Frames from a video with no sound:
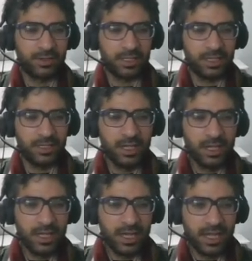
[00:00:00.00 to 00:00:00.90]
Okay,
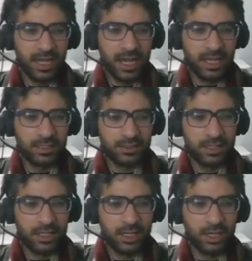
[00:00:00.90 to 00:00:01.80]
and
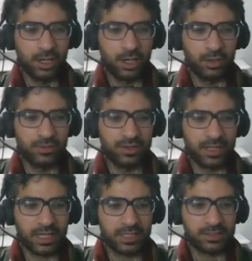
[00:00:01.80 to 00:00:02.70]
load the
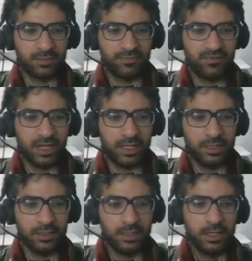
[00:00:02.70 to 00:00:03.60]
custom
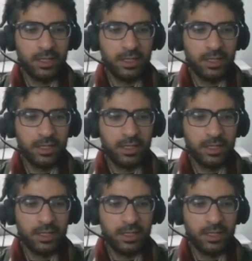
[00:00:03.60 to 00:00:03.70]
file.